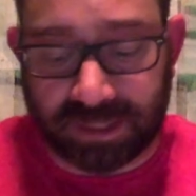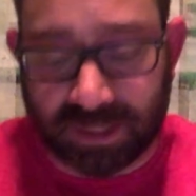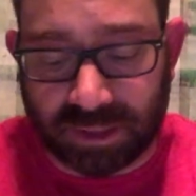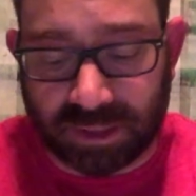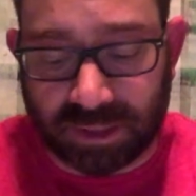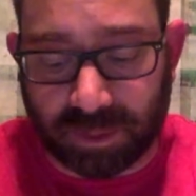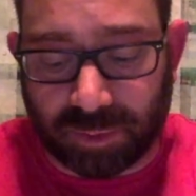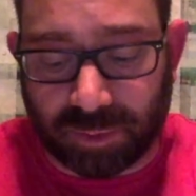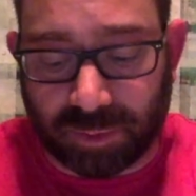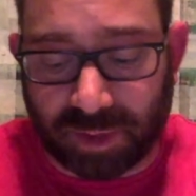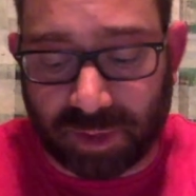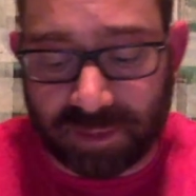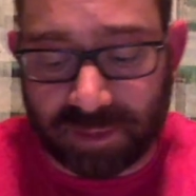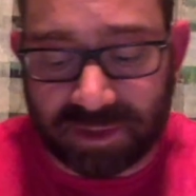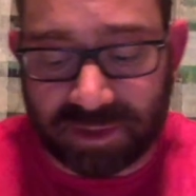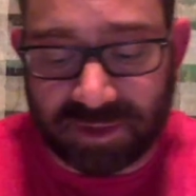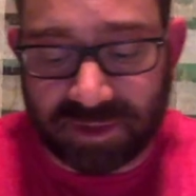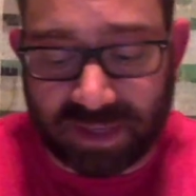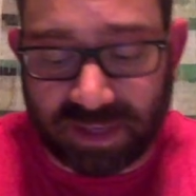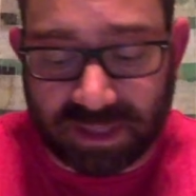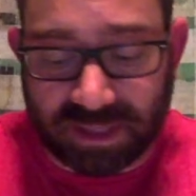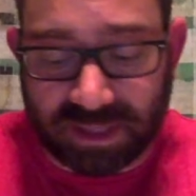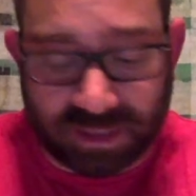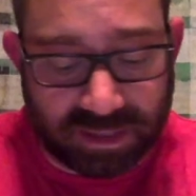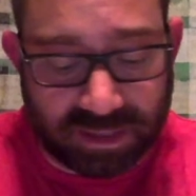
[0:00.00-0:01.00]
The premise
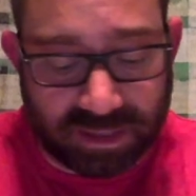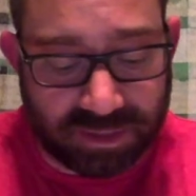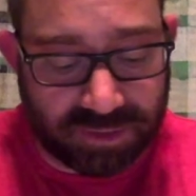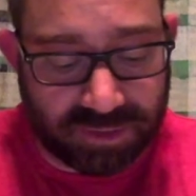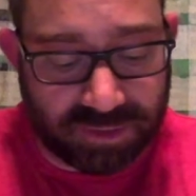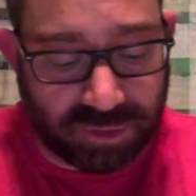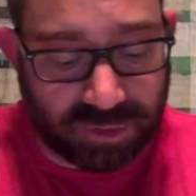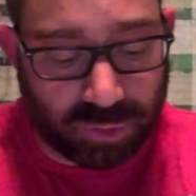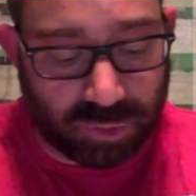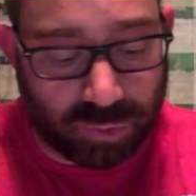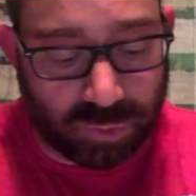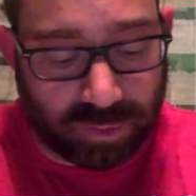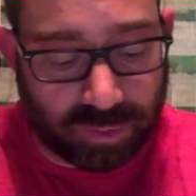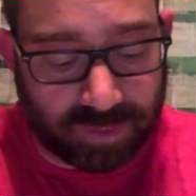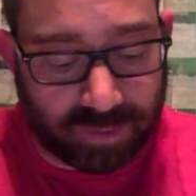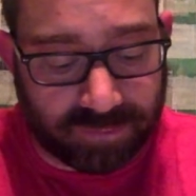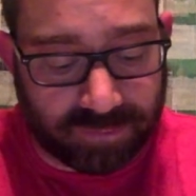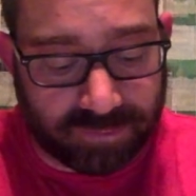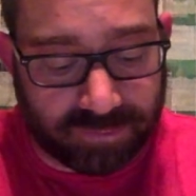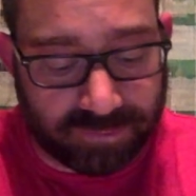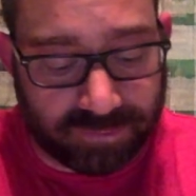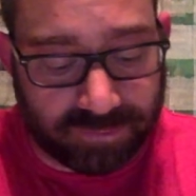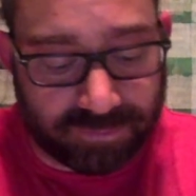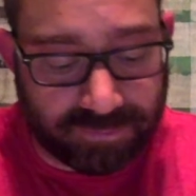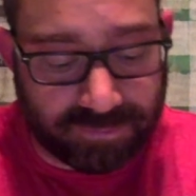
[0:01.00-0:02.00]
they cling to, and
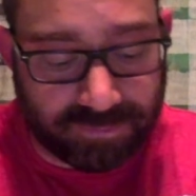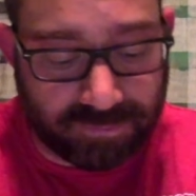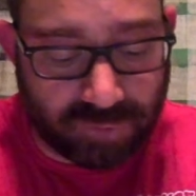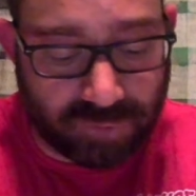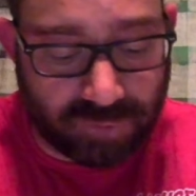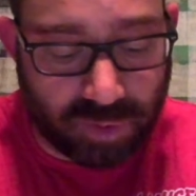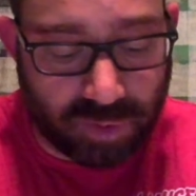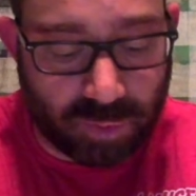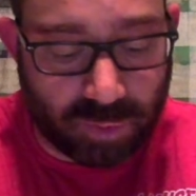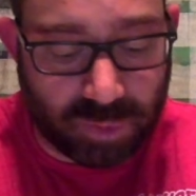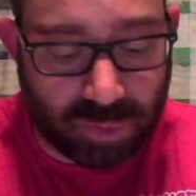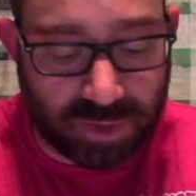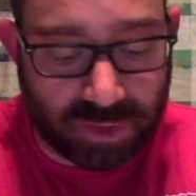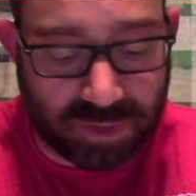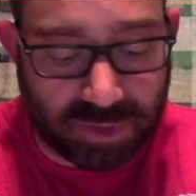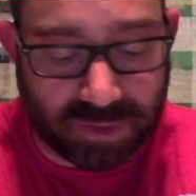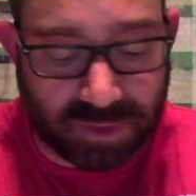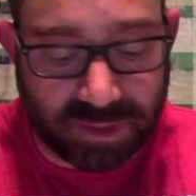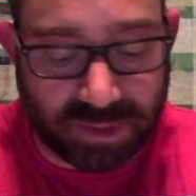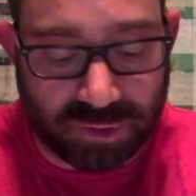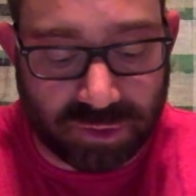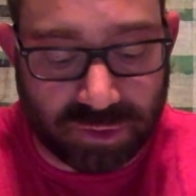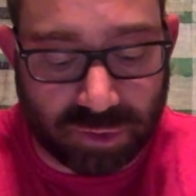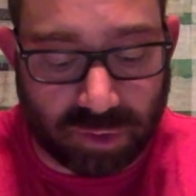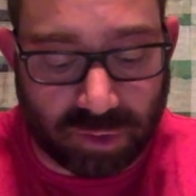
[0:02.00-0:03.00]
from which
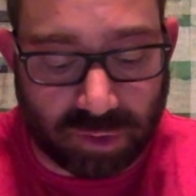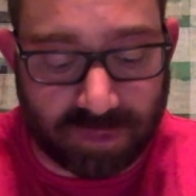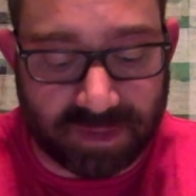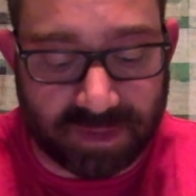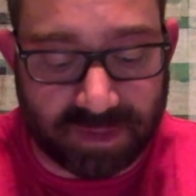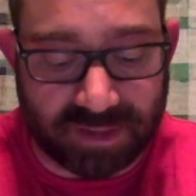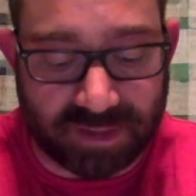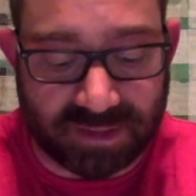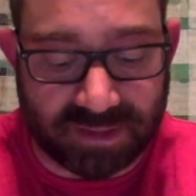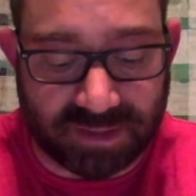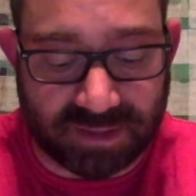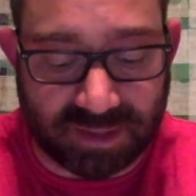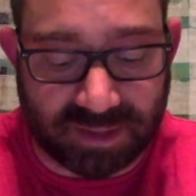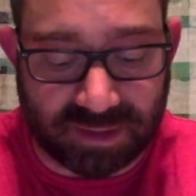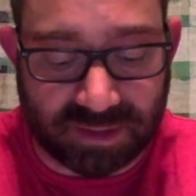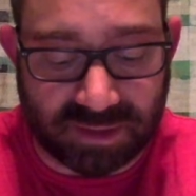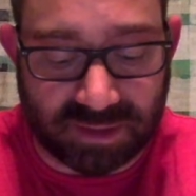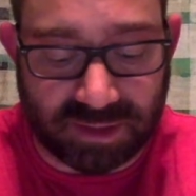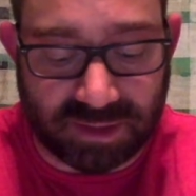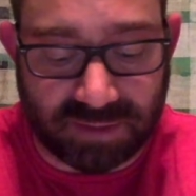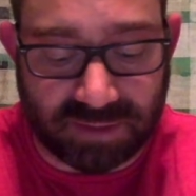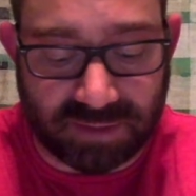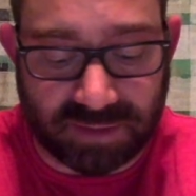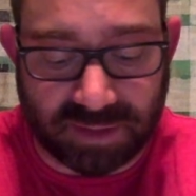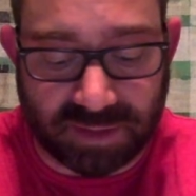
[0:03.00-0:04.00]
they draw the
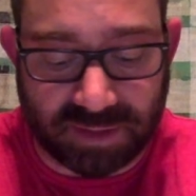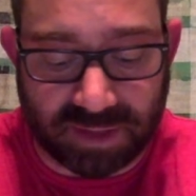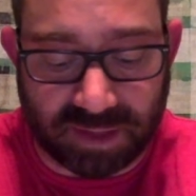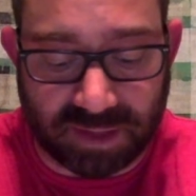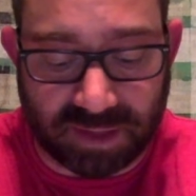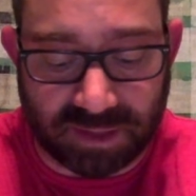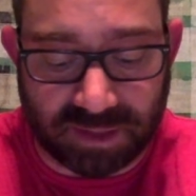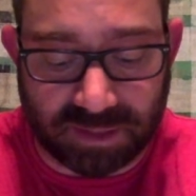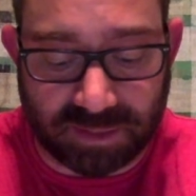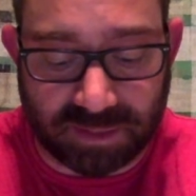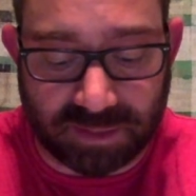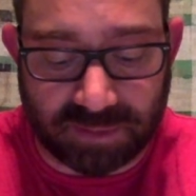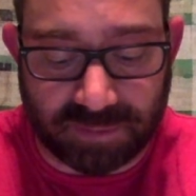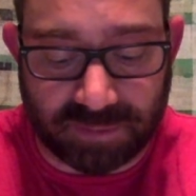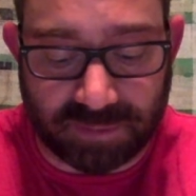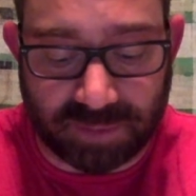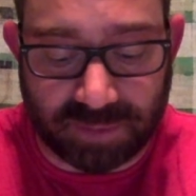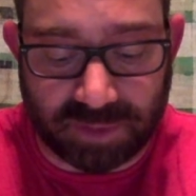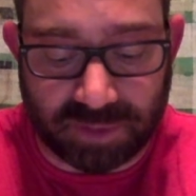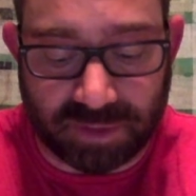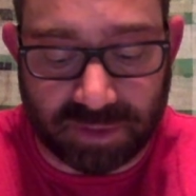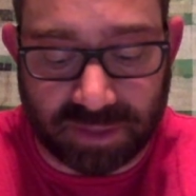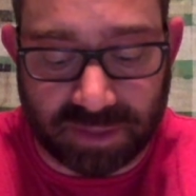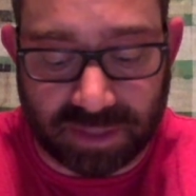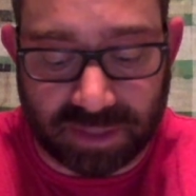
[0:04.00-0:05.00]
necessity of the concept of
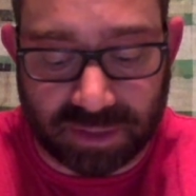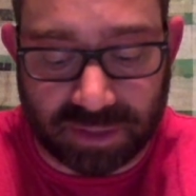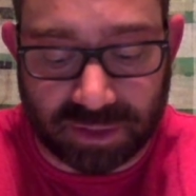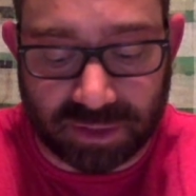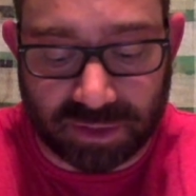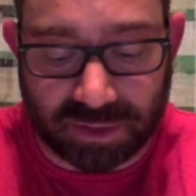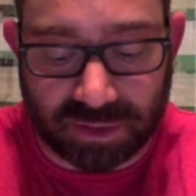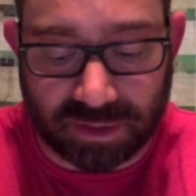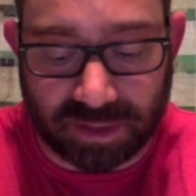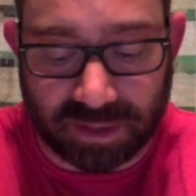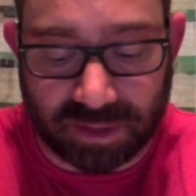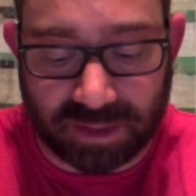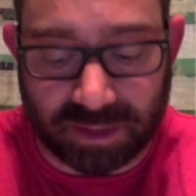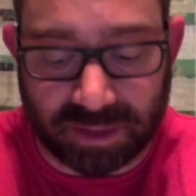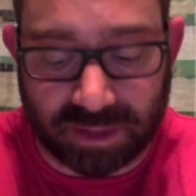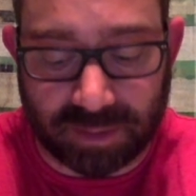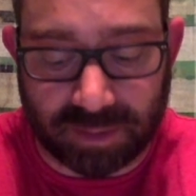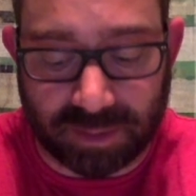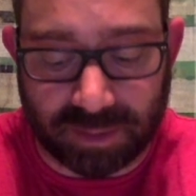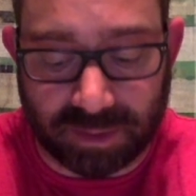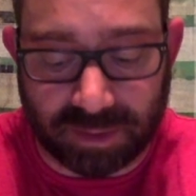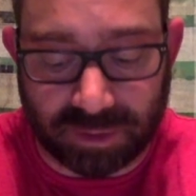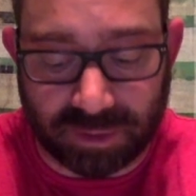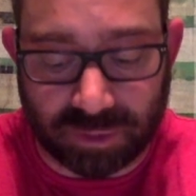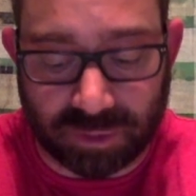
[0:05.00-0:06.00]
pure nature and the
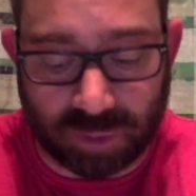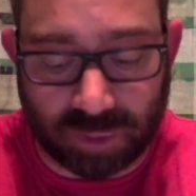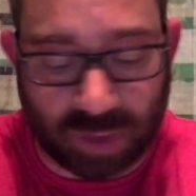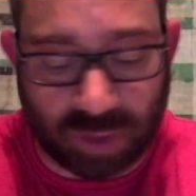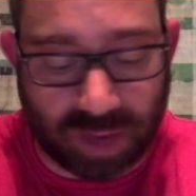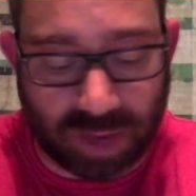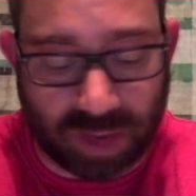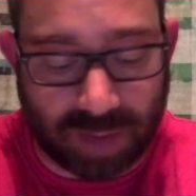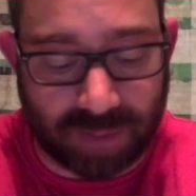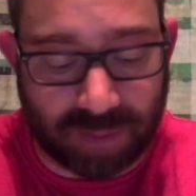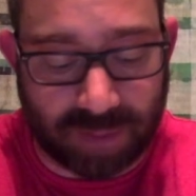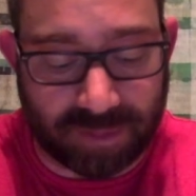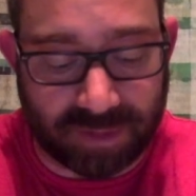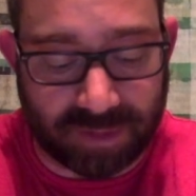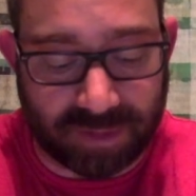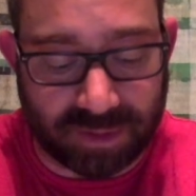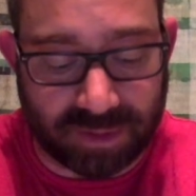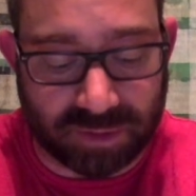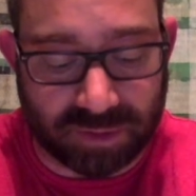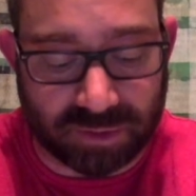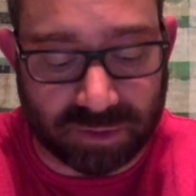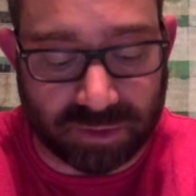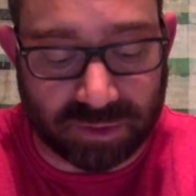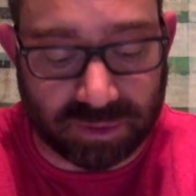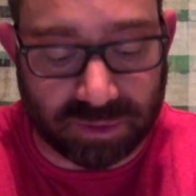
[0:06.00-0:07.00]
appeal to a
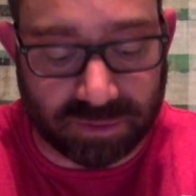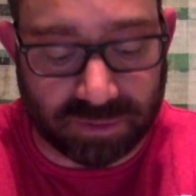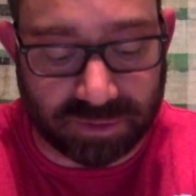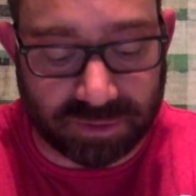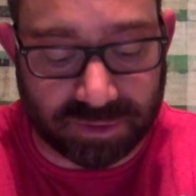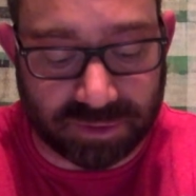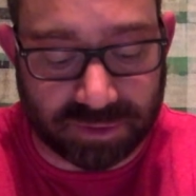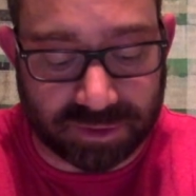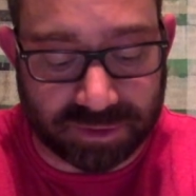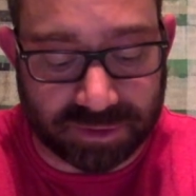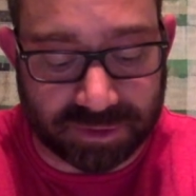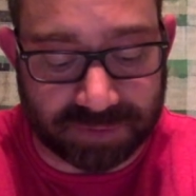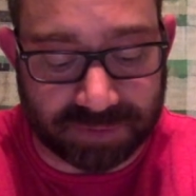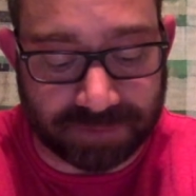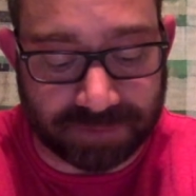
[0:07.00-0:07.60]
hypothetical universe,